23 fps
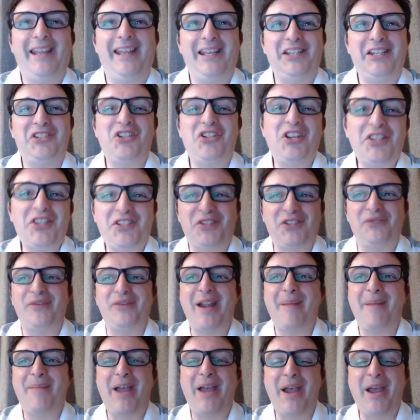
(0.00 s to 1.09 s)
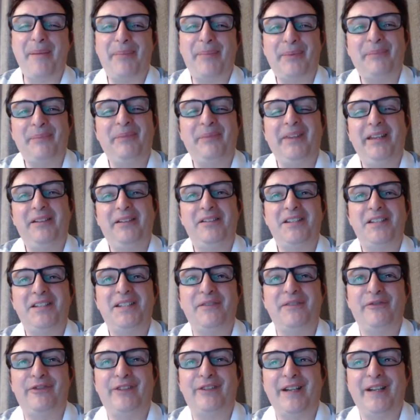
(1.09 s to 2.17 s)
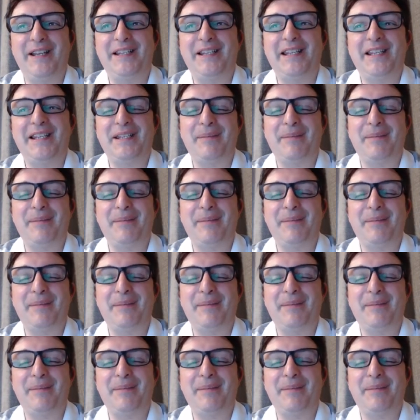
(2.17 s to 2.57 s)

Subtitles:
And just to wrap up, here are some phrases